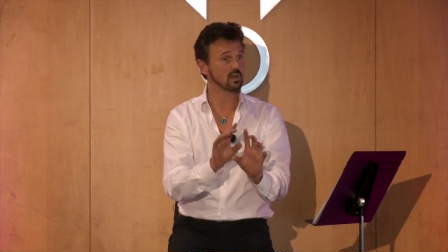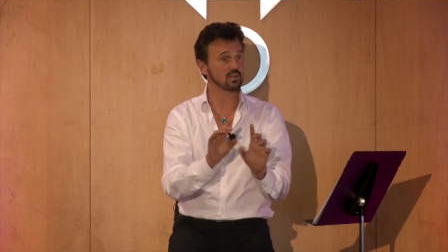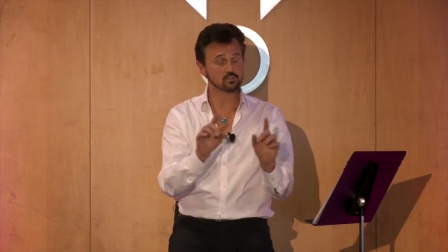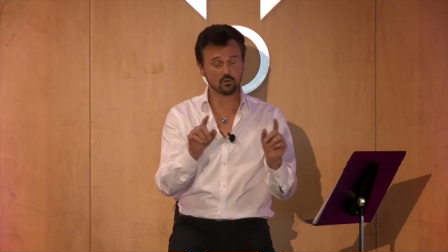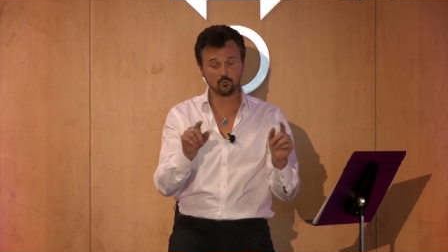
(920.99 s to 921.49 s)

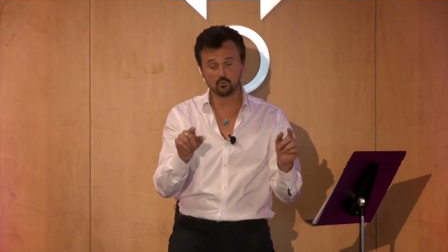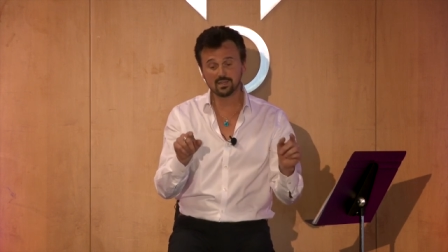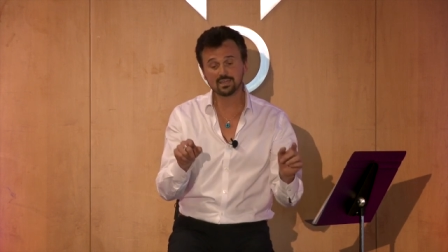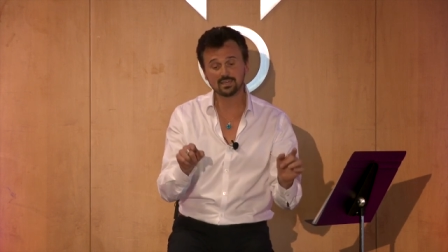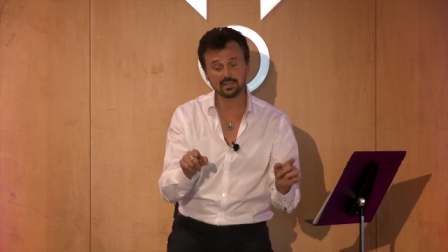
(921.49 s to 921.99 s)
I started
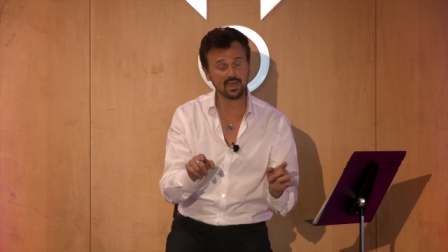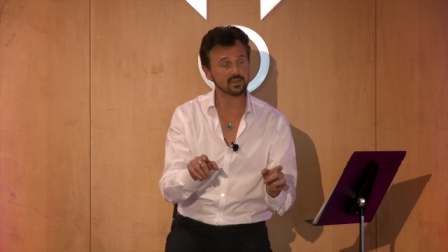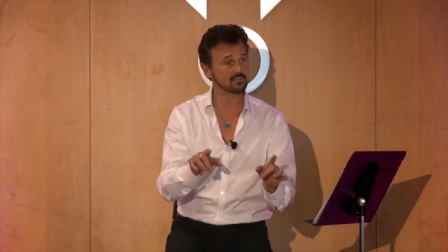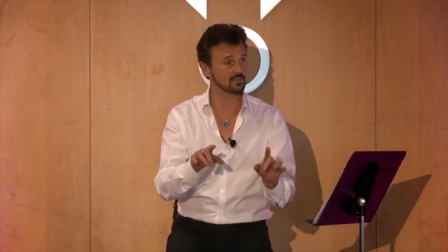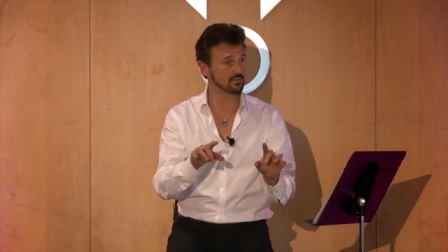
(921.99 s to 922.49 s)

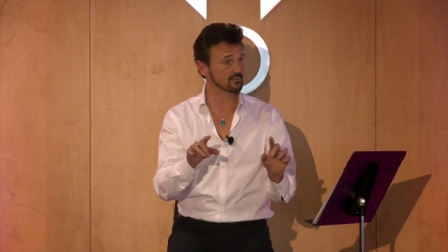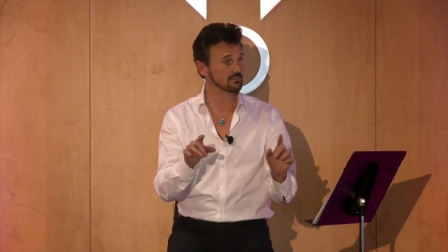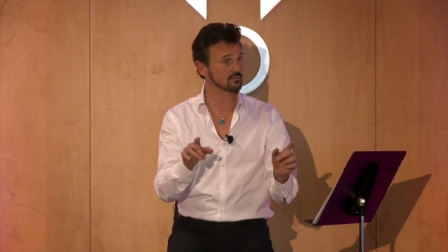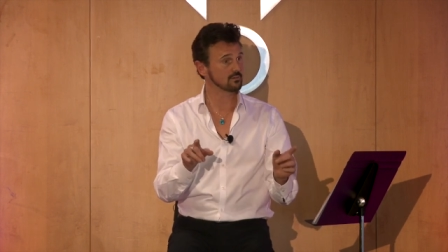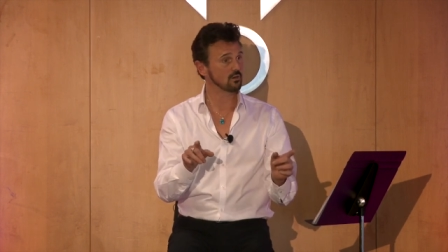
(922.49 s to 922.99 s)
reconnecting
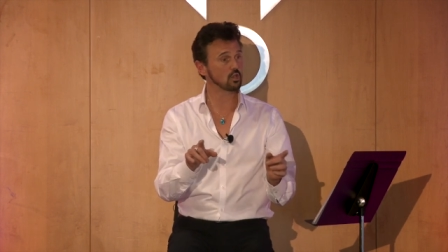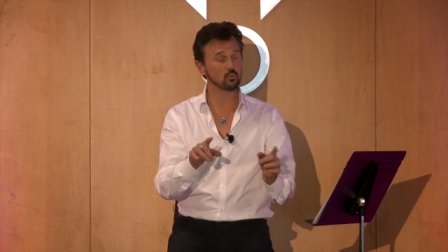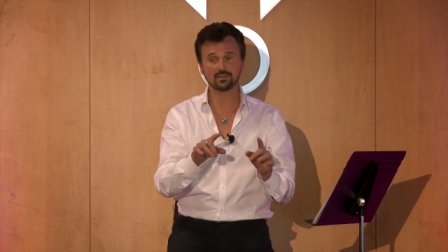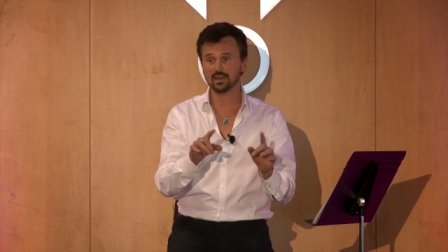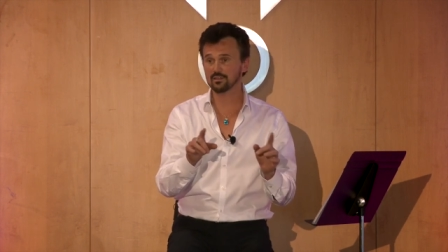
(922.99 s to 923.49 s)
all the
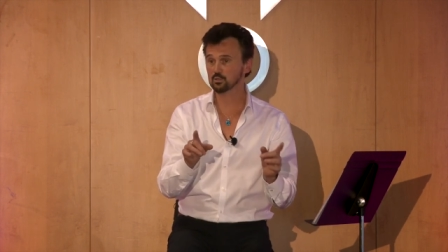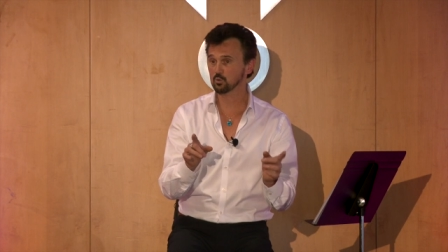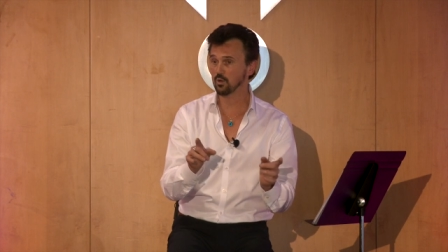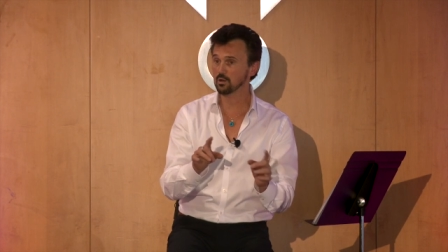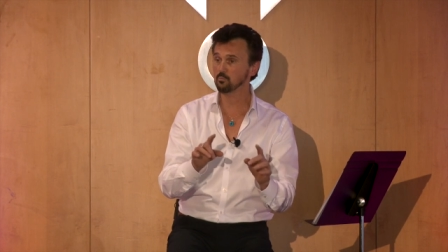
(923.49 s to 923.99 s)
way down to
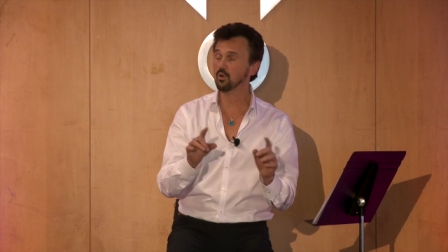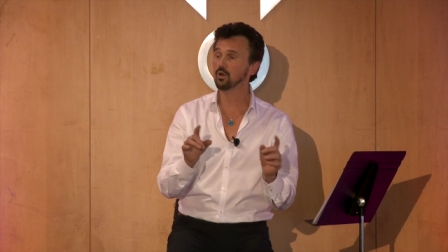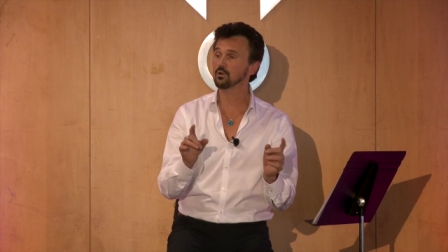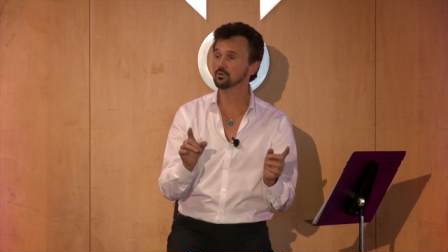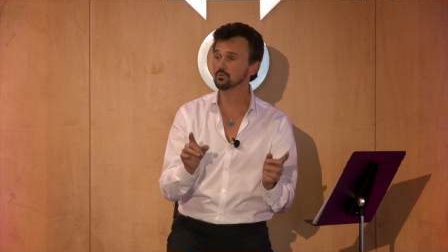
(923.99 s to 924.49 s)
quantum
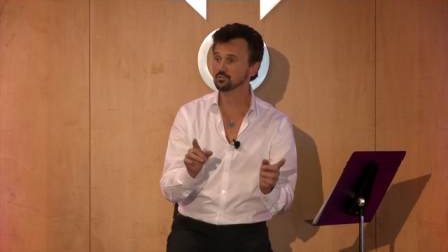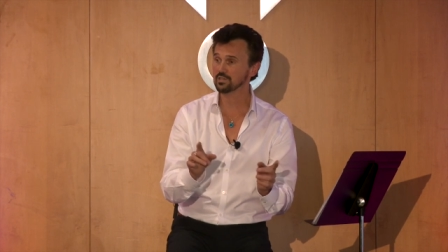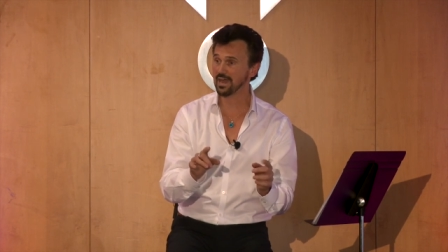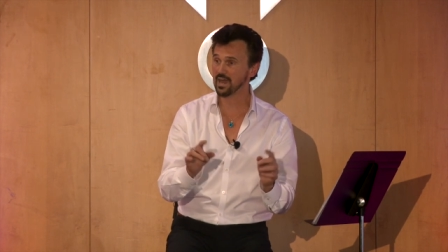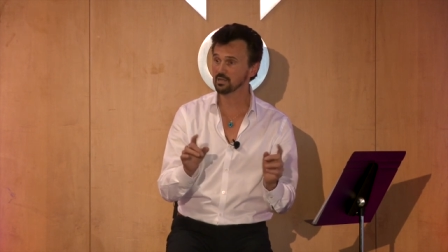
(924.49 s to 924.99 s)

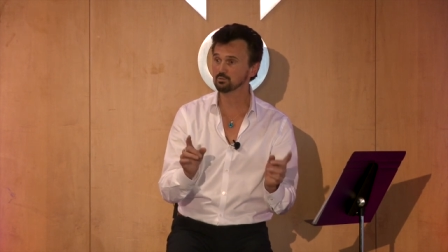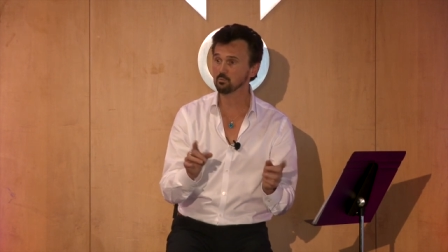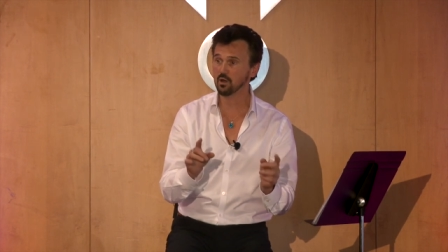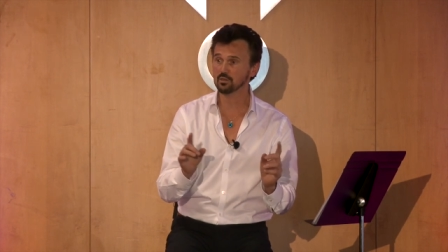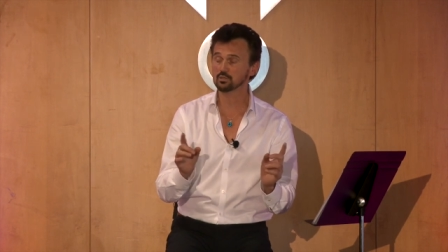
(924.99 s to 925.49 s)
particles, atoms,
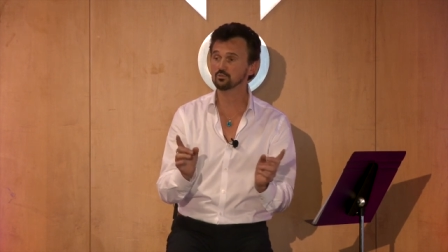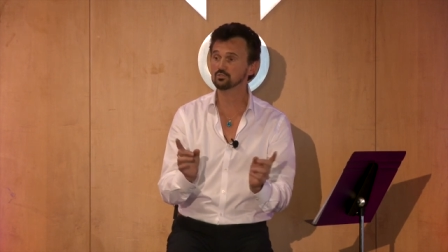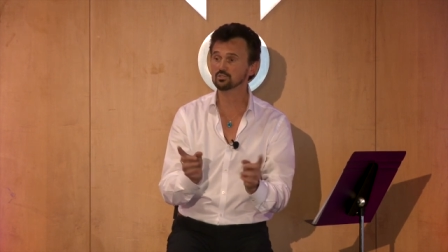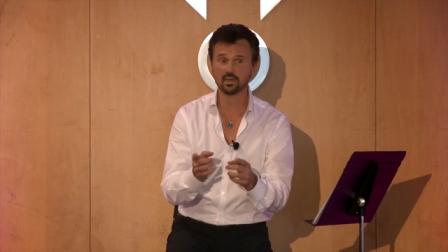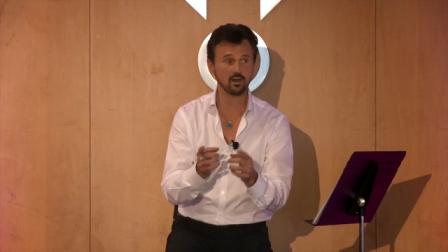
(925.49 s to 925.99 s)

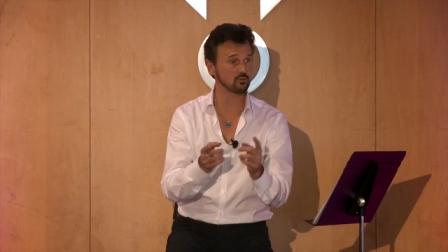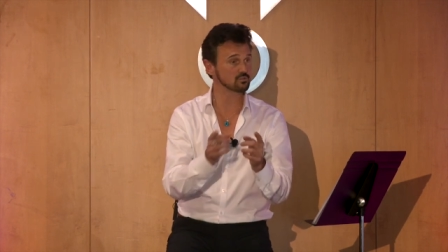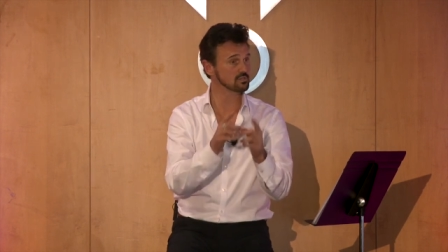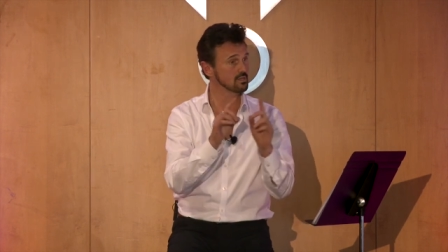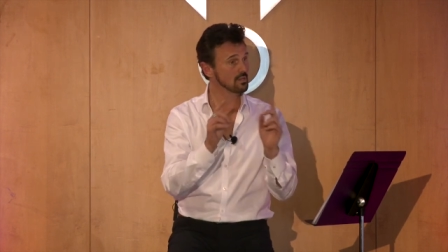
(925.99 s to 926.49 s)
molecules,
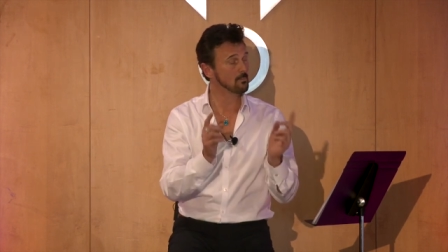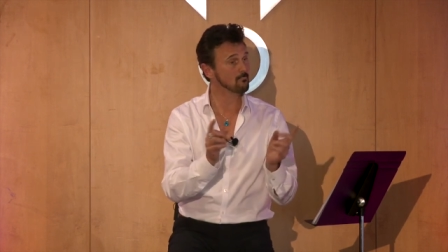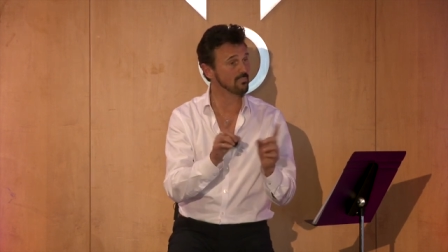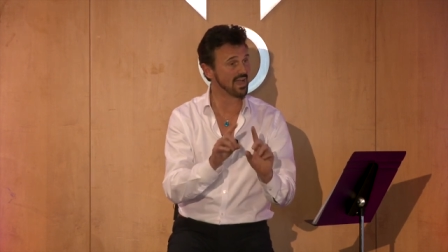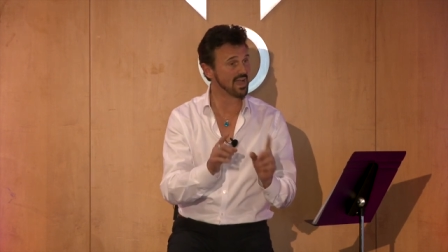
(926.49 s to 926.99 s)
cells,
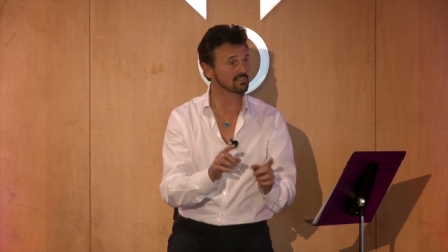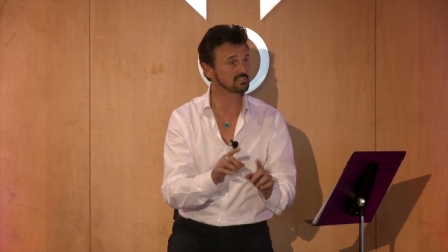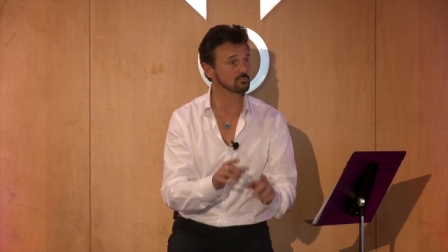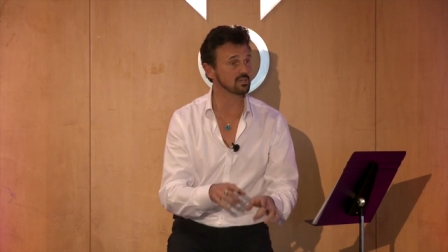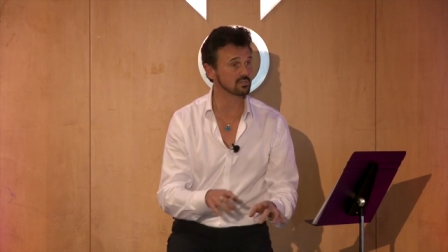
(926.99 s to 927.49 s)

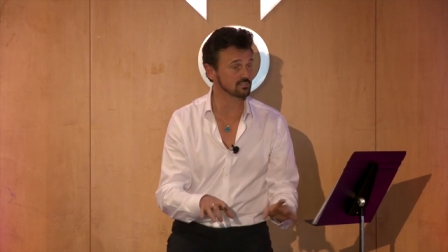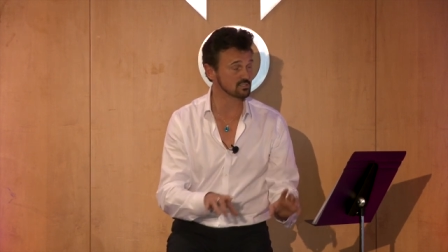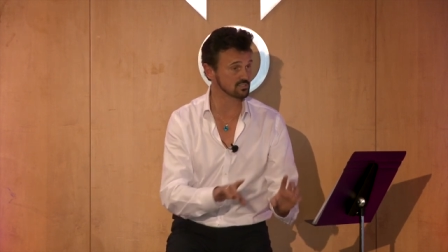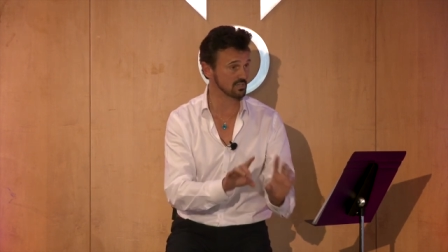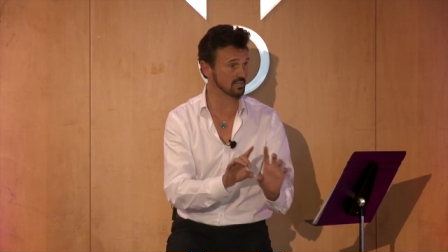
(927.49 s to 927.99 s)
back to being in
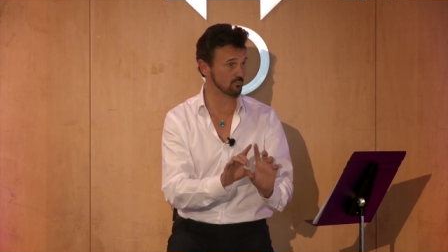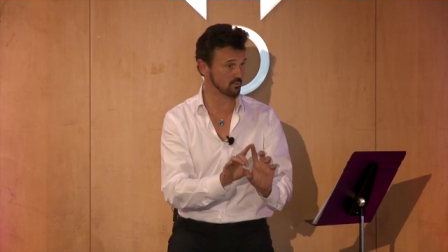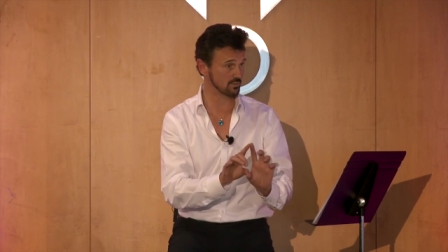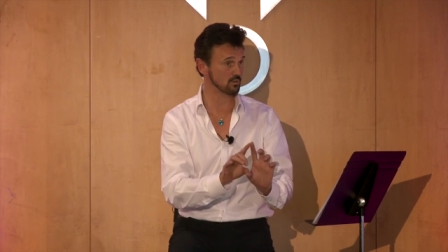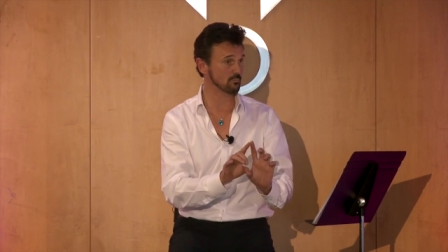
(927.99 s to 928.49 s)
sync
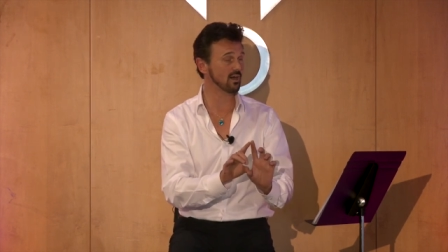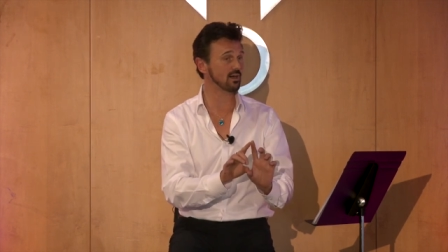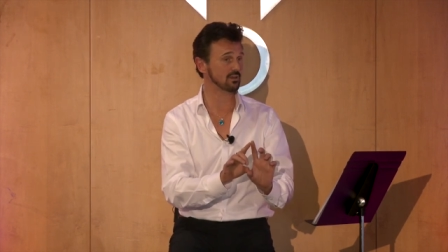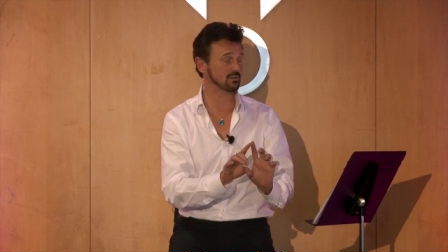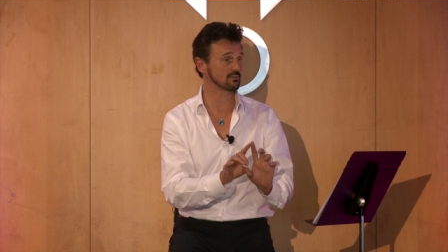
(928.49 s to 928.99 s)
within her
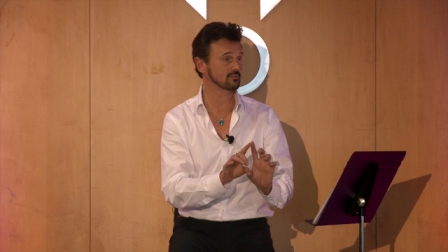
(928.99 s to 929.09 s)
body.